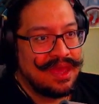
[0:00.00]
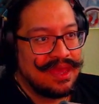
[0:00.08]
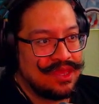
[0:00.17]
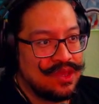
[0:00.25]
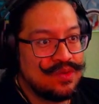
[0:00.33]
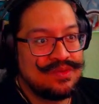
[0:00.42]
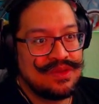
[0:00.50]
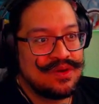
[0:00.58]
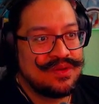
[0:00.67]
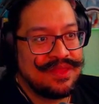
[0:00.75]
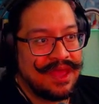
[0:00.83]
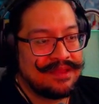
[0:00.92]
you
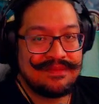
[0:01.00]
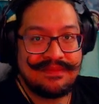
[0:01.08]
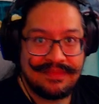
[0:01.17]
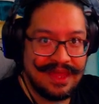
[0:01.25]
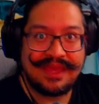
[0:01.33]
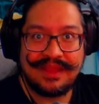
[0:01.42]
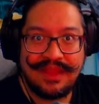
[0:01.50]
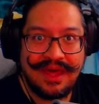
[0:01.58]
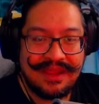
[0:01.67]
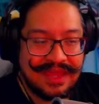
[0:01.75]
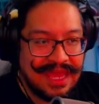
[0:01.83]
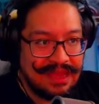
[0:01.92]
know that like a
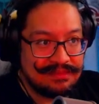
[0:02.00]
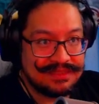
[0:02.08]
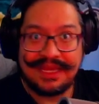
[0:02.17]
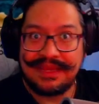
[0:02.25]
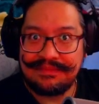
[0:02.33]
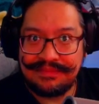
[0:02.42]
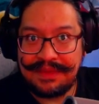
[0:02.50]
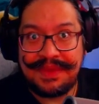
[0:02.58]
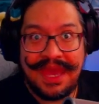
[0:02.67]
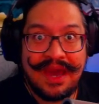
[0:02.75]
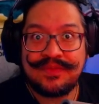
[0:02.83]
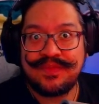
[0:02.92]
lot of games, like
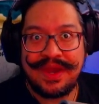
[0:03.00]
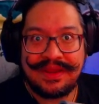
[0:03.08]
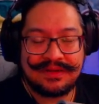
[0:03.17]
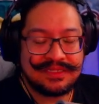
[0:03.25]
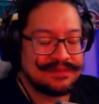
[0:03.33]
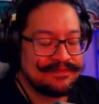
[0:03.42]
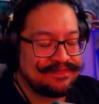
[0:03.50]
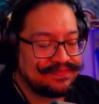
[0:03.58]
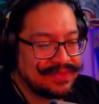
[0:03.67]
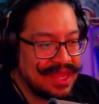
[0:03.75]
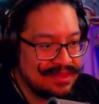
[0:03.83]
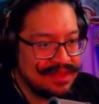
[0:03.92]
maybe Outriders
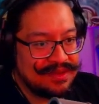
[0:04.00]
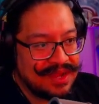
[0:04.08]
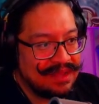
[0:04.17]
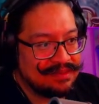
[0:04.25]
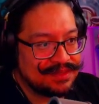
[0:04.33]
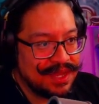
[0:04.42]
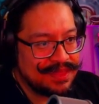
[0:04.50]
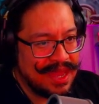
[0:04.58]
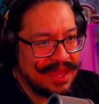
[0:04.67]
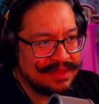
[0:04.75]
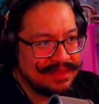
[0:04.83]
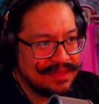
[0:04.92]
and other games like that,